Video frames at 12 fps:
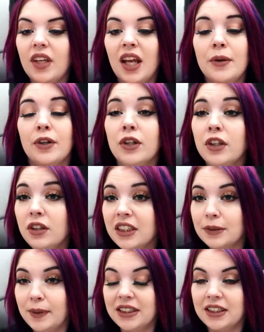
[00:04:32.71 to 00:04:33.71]
Oh, they're a little
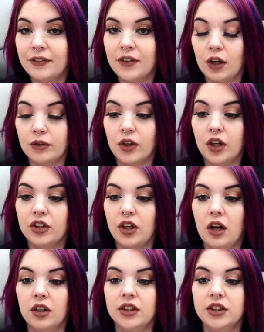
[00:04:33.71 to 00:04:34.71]
expensive. They're over
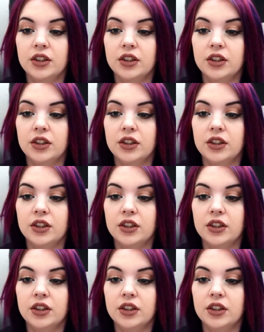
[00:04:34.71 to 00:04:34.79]
$100,